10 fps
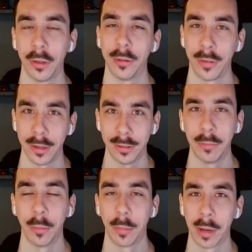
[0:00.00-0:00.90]
so
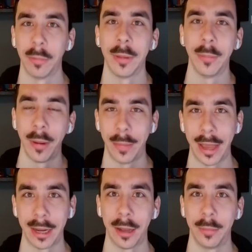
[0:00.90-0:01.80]
Devontae will probably bump
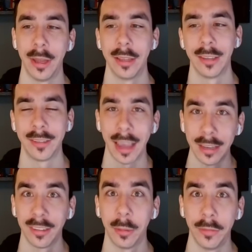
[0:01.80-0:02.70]
back up to
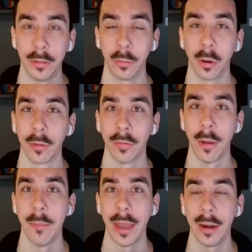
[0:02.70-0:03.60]
take some of this work
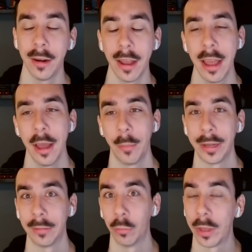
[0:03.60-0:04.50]
from Mayer.
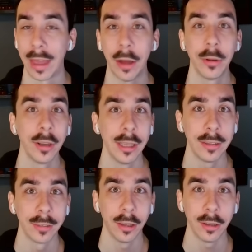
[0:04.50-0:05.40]
But with how good
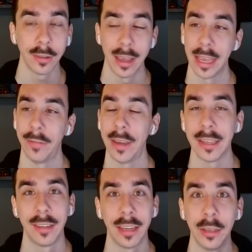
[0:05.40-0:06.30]
he's looked, if he
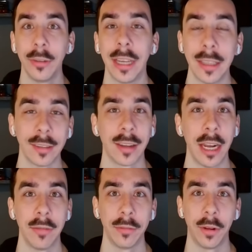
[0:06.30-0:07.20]
continues to get this
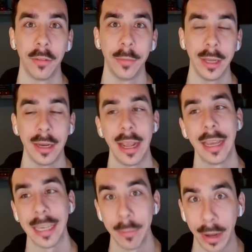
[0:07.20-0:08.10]
kind of involvement,
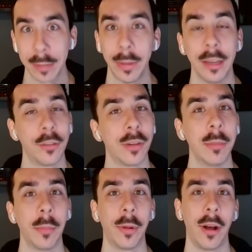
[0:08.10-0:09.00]
he might be a
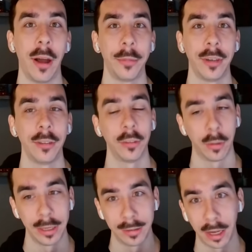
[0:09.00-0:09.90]
streamable option,
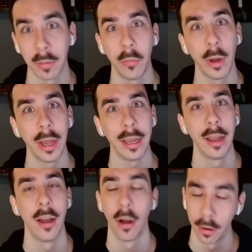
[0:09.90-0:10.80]
so I'd tuck him away
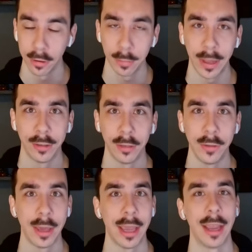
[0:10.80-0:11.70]
on your bench if
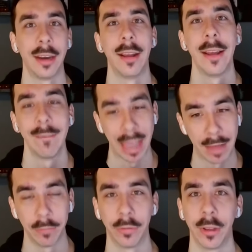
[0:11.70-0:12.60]
you can,
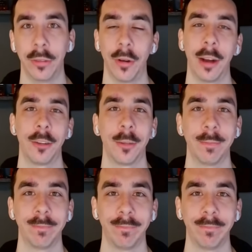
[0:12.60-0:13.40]
have him for the stretch.